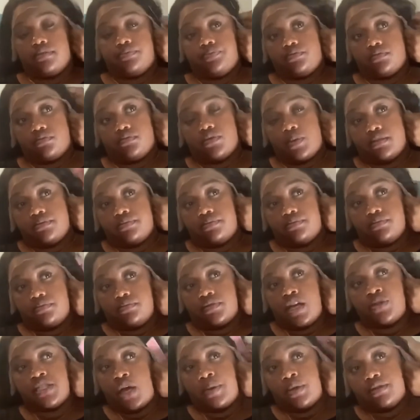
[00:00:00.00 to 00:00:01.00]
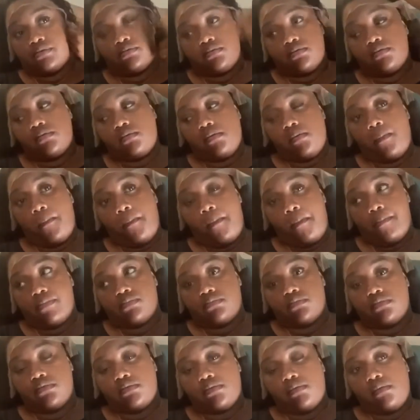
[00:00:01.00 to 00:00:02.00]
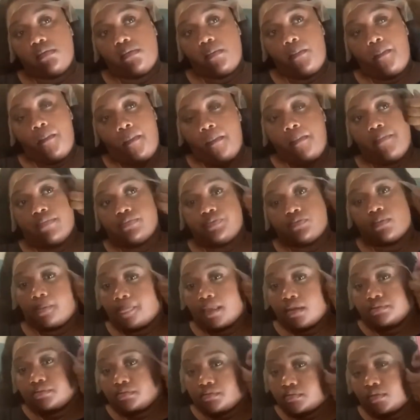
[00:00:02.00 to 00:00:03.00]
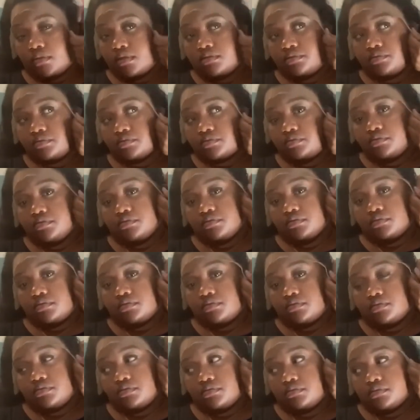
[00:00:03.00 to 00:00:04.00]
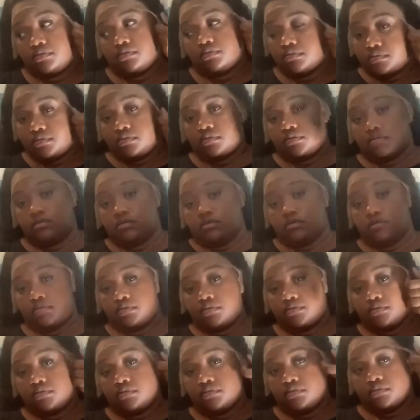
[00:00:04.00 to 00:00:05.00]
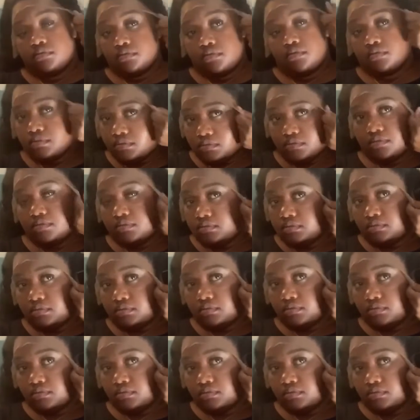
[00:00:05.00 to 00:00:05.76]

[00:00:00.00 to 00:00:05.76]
And this wig, it actually fit her hair. I'm sorry, not her hair. Her head really well.